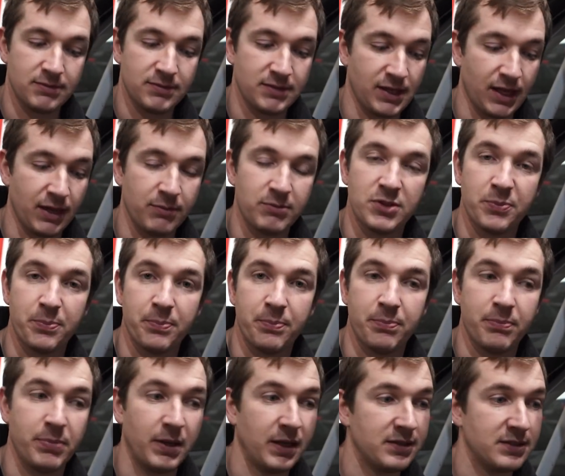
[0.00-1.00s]
tell him to
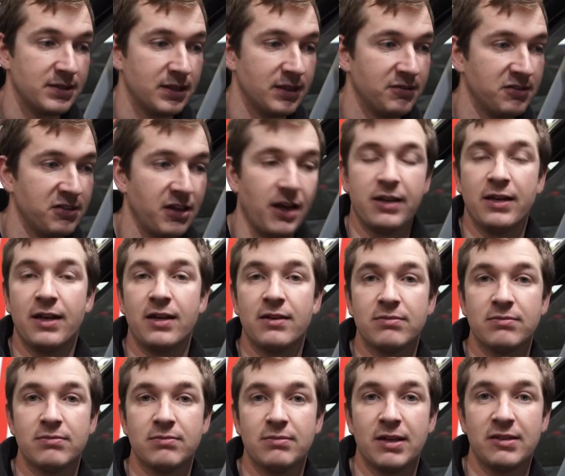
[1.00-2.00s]
paint it inside again,
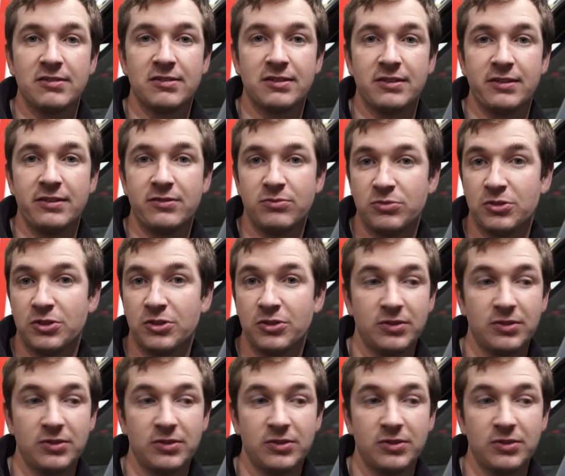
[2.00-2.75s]
basically. So.